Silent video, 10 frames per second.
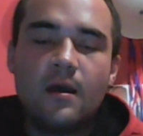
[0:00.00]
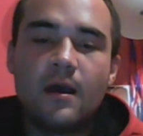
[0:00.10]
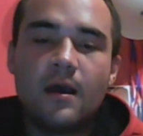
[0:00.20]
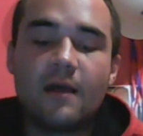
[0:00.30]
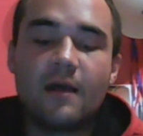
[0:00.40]

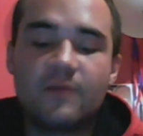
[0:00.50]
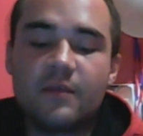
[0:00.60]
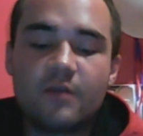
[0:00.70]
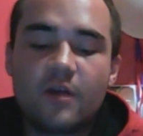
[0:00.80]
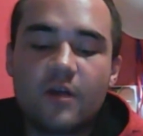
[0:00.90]
I have been
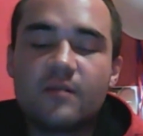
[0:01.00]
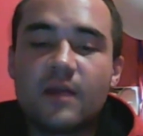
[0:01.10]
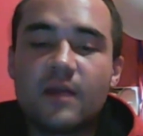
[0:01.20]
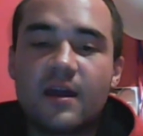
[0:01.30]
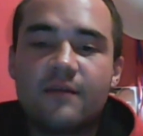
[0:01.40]
through a lot in my
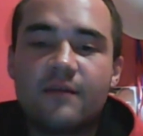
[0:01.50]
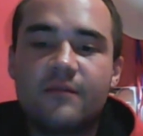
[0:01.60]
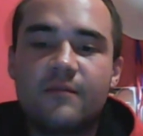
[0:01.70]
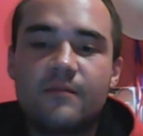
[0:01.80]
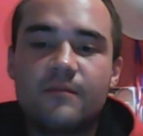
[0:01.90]
life.
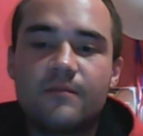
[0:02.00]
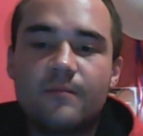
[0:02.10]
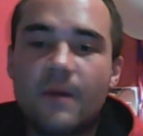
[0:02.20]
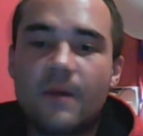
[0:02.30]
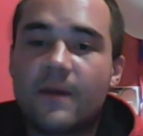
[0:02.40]

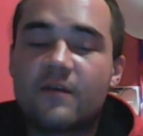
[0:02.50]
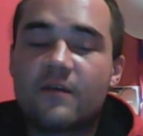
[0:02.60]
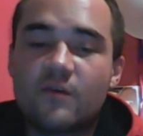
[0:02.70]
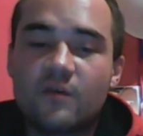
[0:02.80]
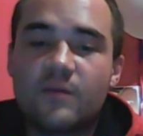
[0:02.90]
My parents has
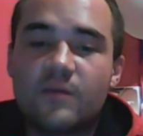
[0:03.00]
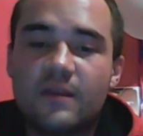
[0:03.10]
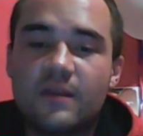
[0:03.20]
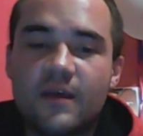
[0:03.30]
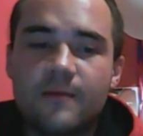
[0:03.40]
always been
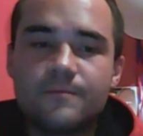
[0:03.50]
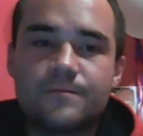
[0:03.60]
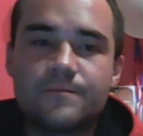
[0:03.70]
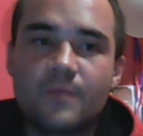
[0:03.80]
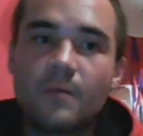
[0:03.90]
there.
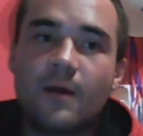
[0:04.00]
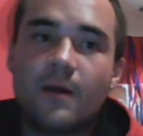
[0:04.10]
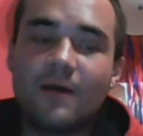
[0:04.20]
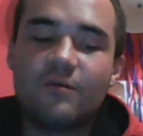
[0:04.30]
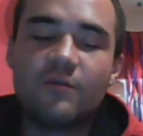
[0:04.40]
My
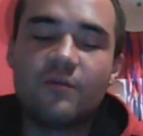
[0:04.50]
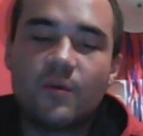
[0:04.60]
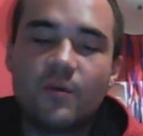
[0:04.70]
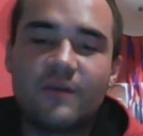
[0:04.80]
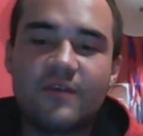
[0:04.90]
wife was
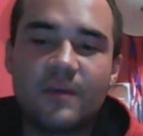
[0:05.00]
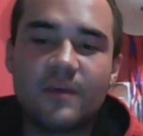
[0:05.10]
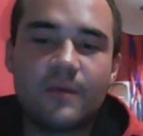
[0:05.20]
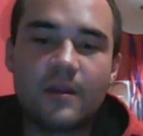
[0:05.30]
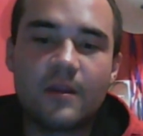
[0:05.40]
always there,
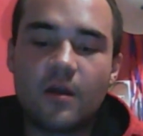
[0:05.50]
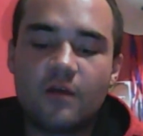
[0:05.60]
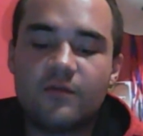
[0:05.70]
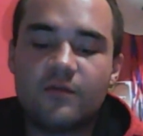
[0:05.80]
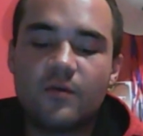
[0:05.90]
but the
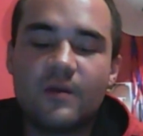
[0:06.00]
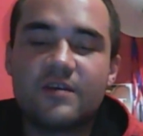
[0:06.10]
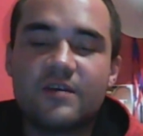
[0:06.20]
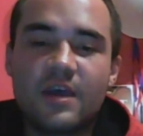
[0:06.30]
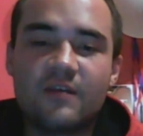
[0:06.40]
last few weeks
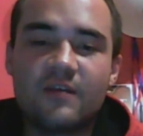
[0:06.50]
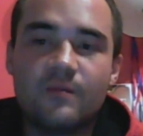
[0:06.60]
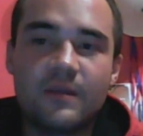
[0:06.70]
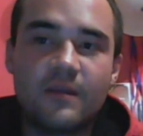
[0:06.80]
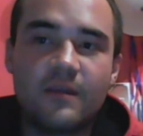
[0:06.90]
she hasn't
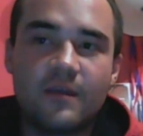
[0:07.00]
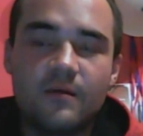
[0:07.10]
been there.